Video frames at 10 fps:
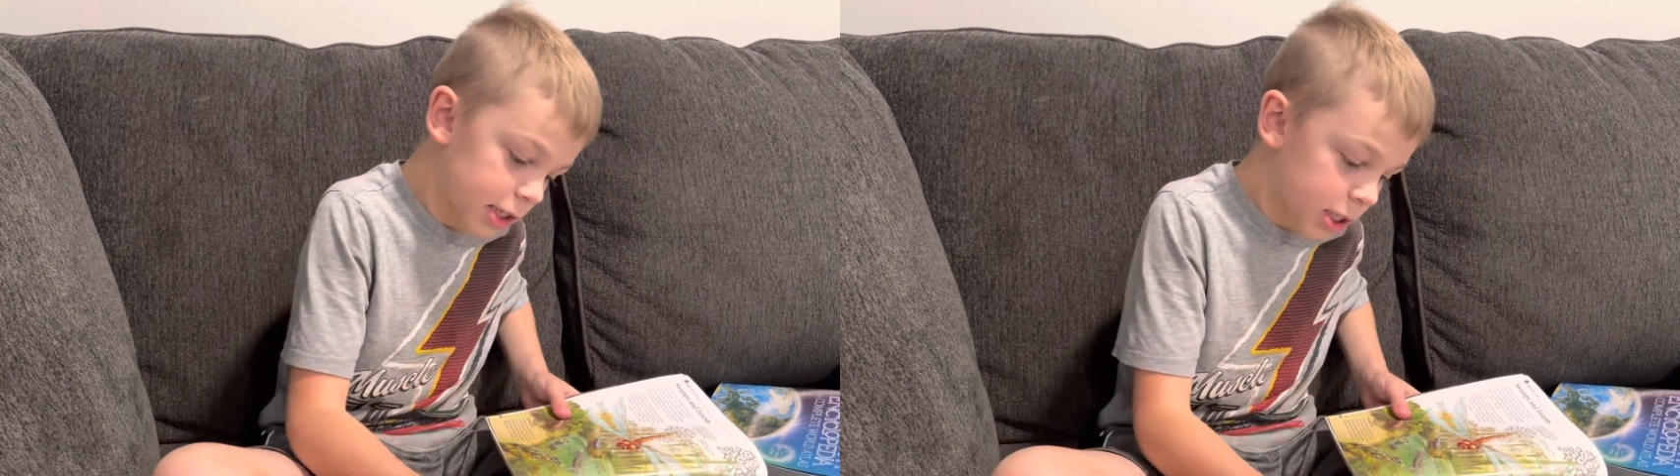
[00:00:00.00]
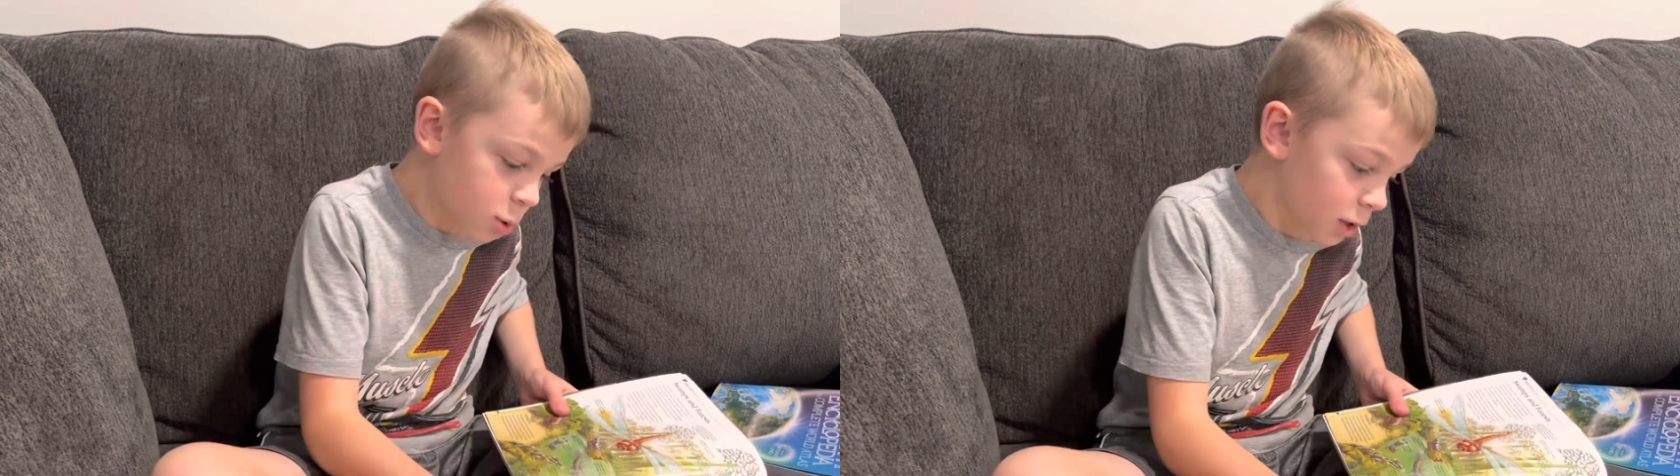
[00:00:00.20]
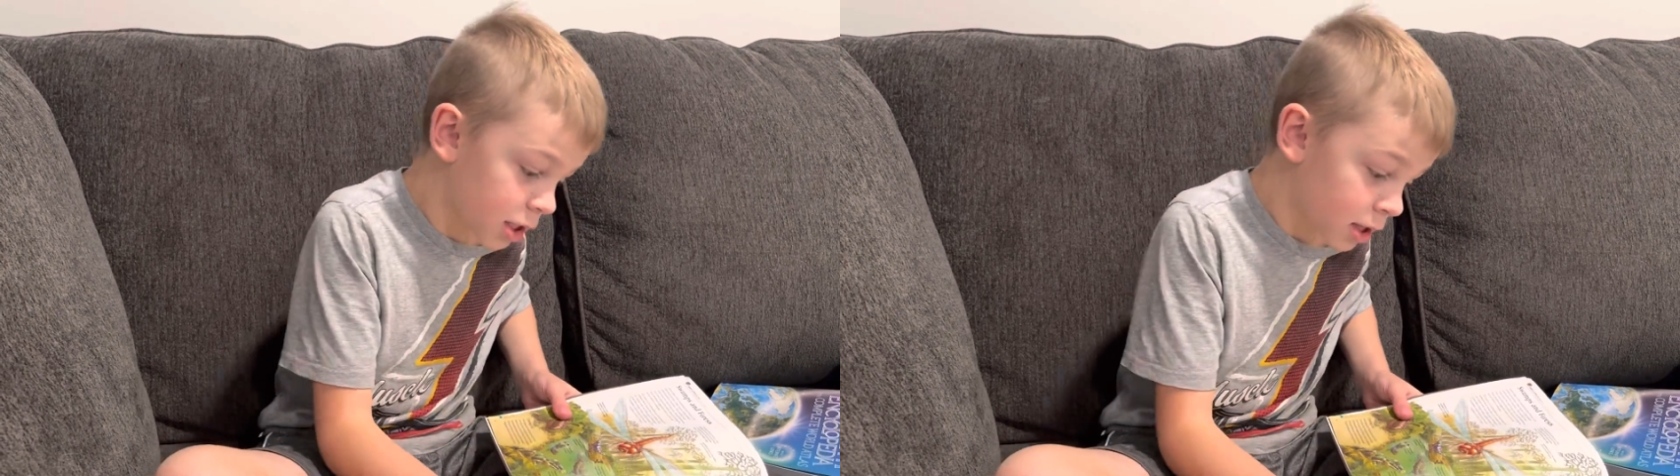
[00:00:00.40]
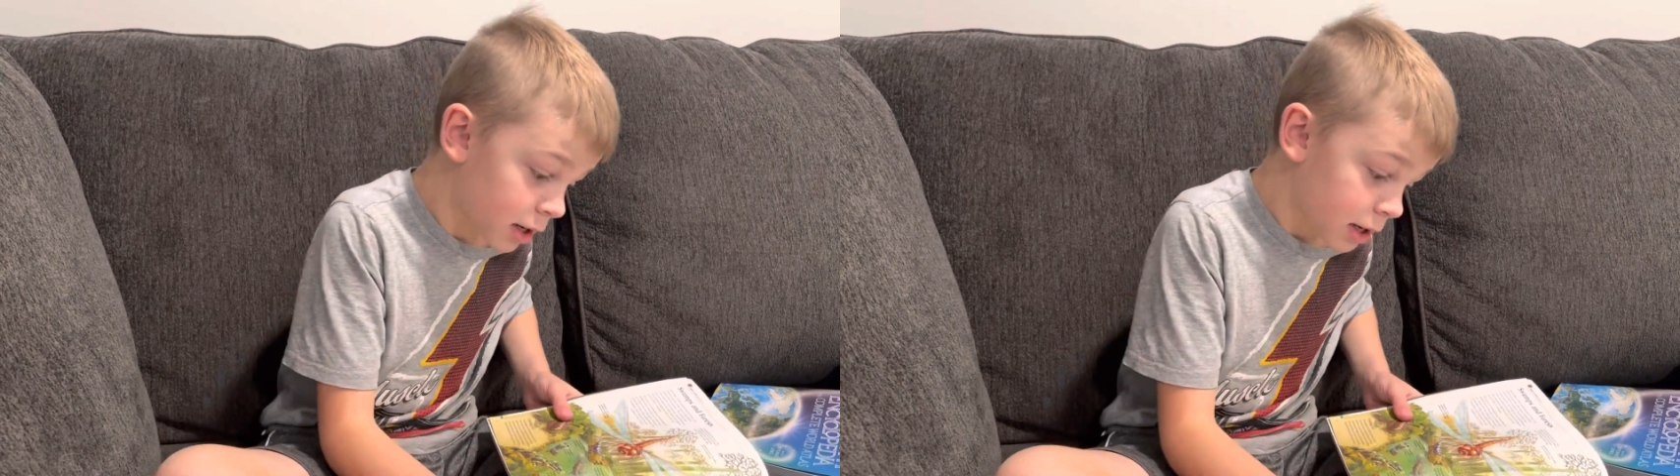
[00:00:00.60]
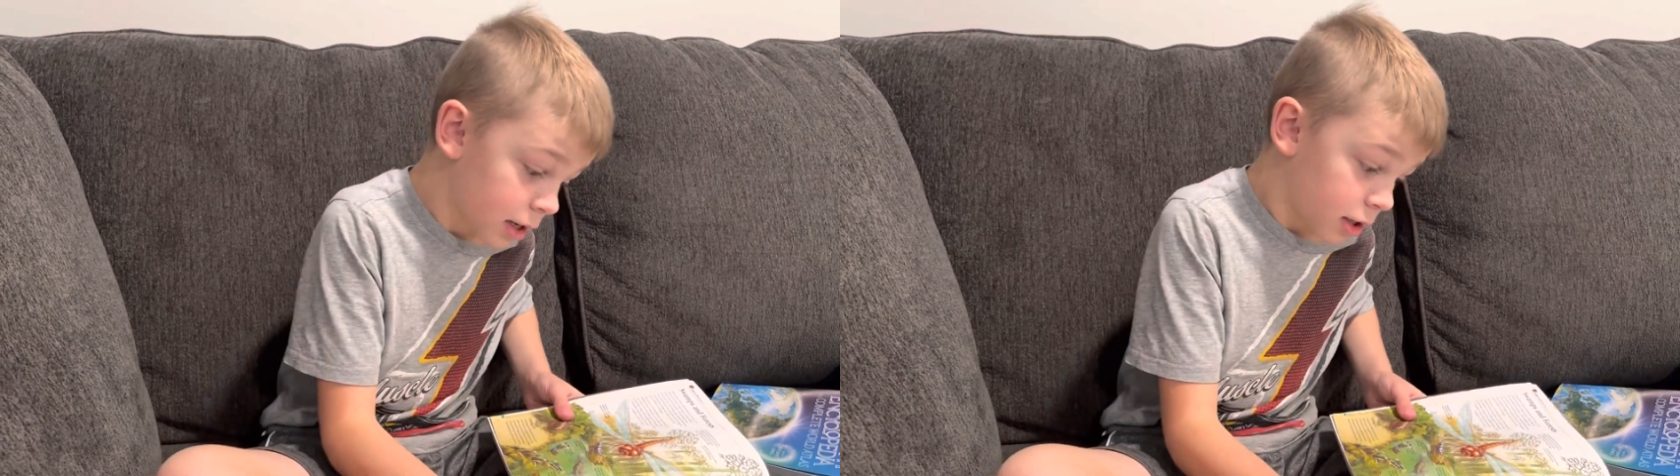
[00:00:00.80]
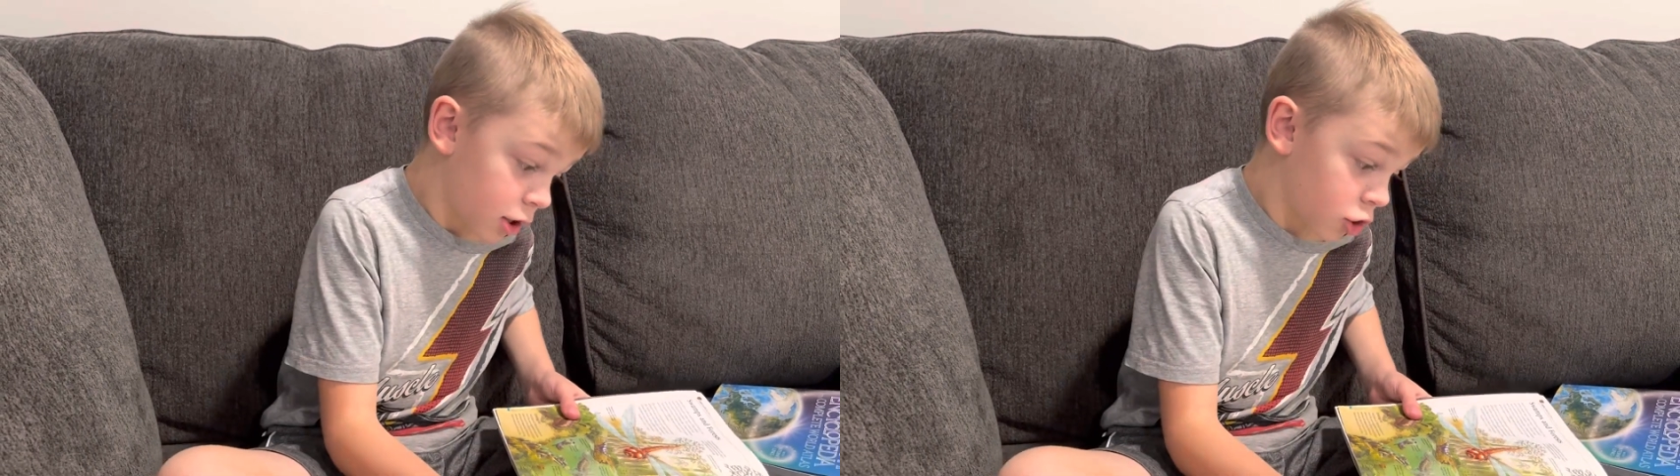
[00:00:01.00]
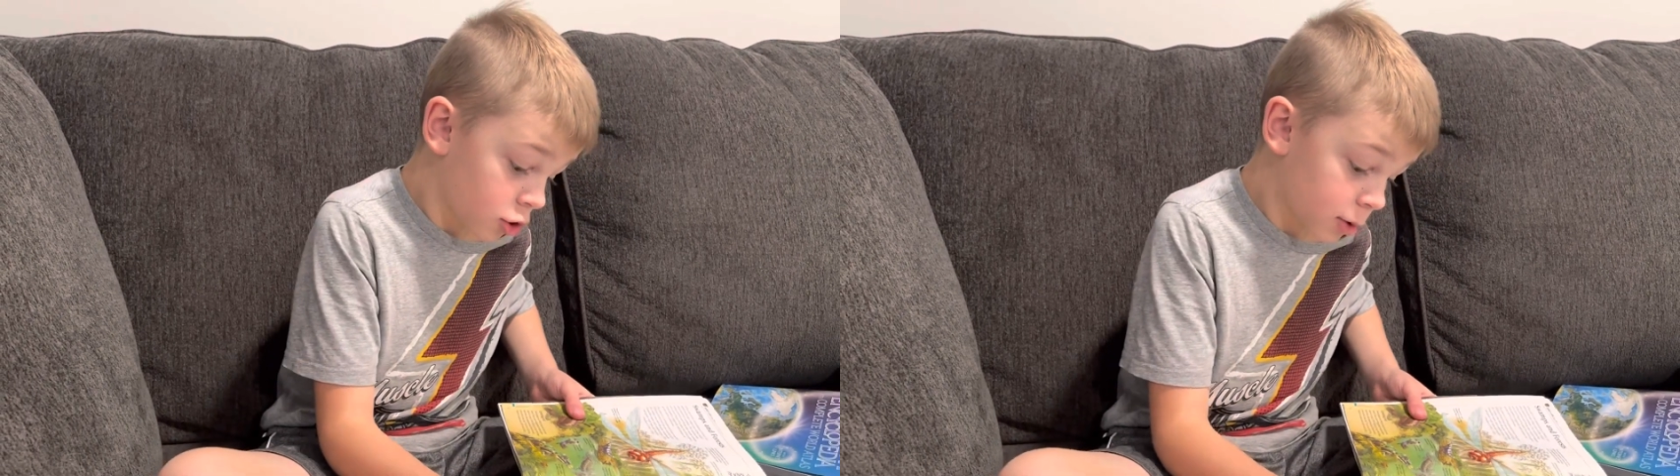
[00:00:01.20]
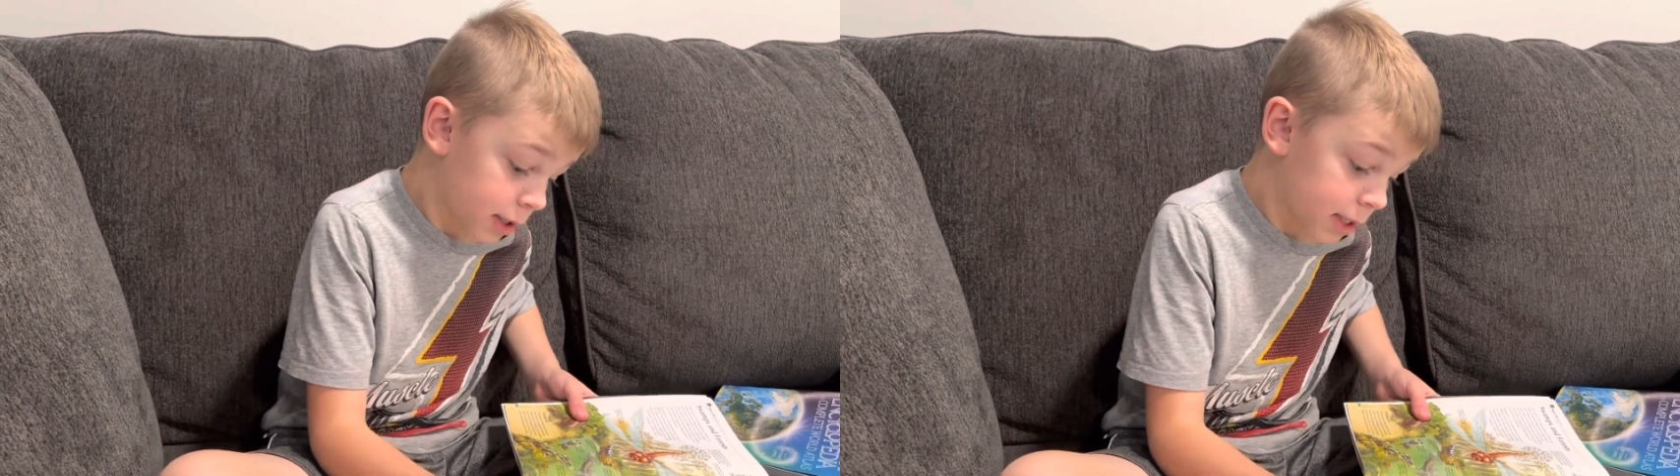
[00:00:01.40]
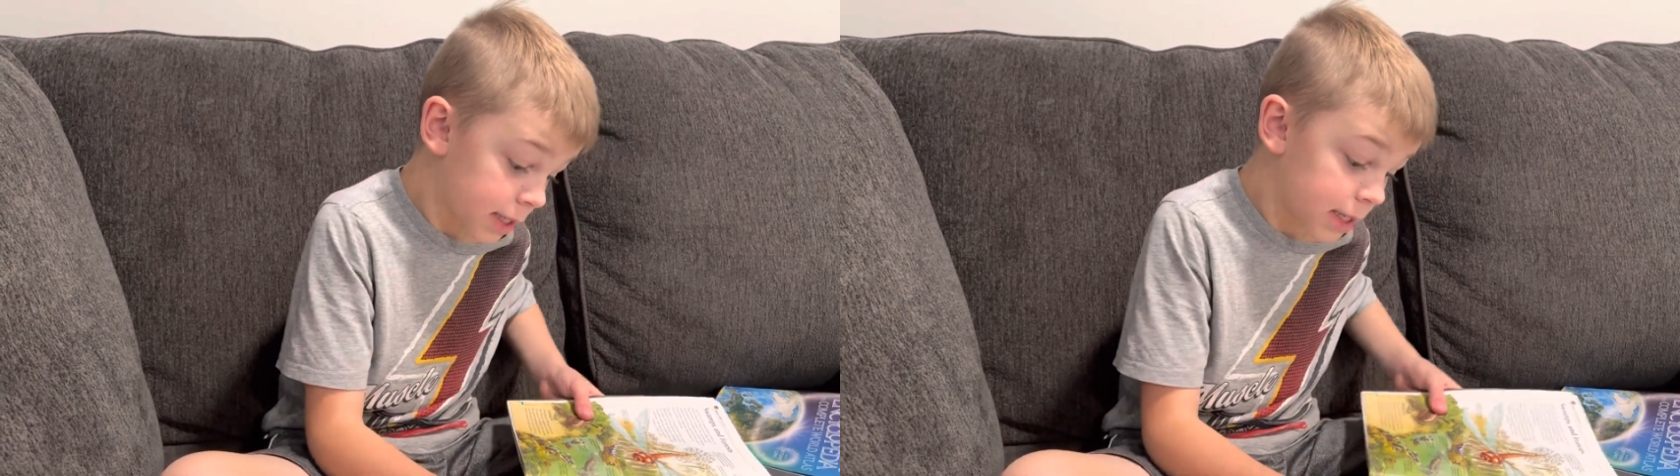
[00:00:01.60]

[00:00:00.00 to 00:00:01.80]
when the trees